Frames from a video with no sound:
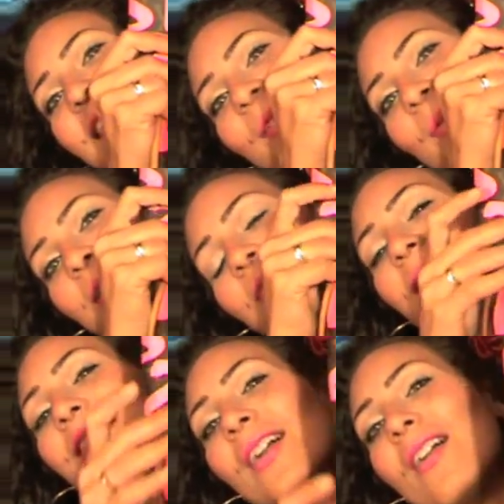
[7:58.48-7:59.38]
the Louis
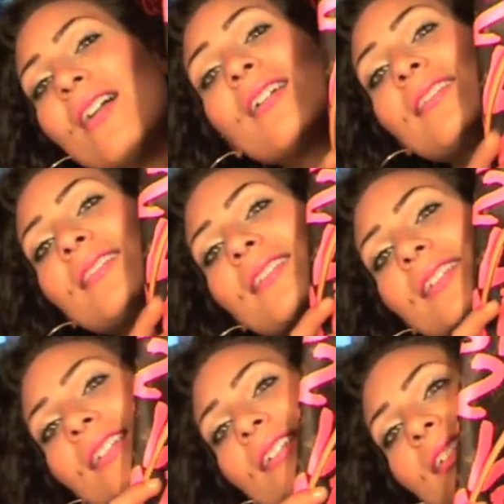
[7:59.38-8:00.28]
Vuitton.
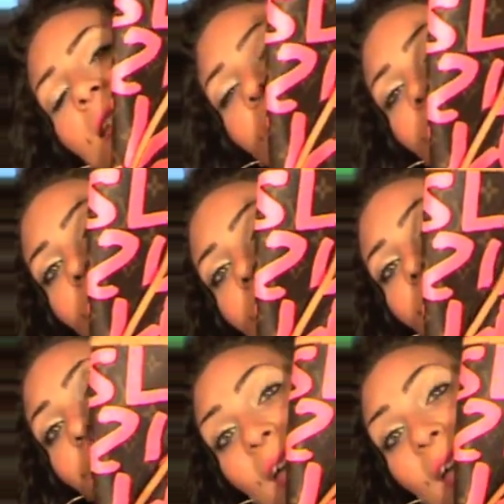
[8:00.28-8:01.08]
Um,